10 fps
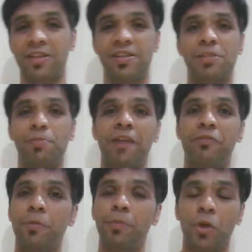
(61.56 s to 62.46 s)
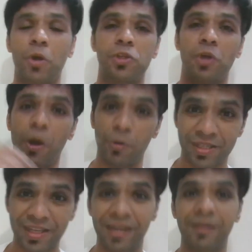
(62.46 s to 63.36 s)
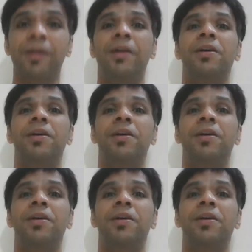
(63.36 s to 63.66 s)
Geeksy's platform, but also outside.